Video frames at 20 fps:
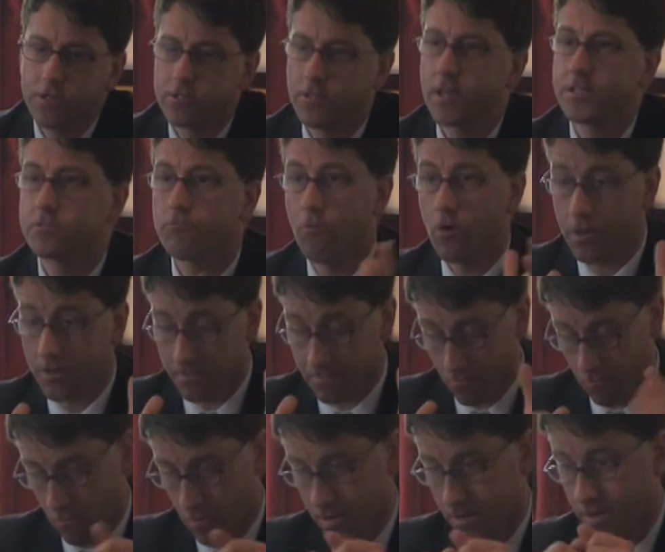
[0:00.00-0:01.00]
So that's
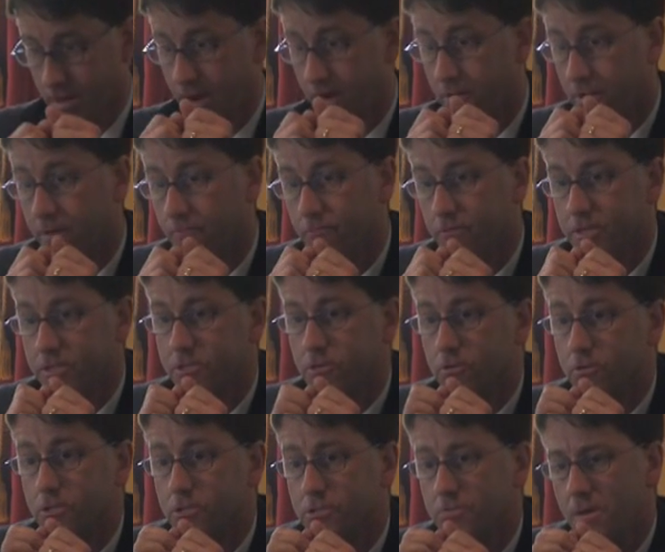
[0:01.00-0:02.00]
one area of
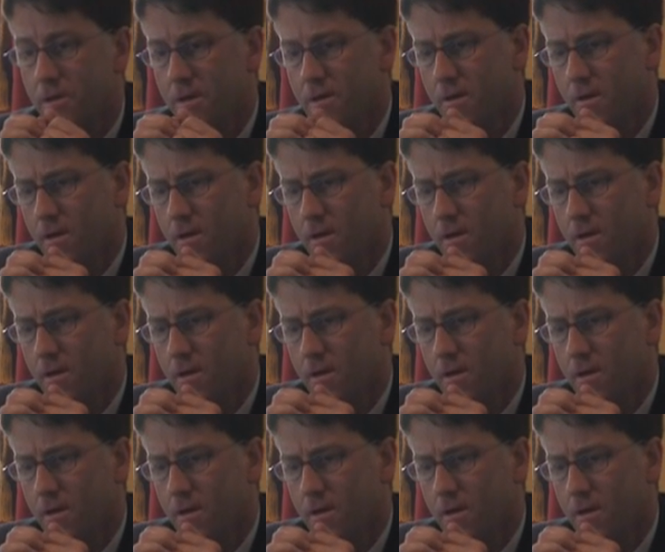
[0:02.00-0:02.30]
research.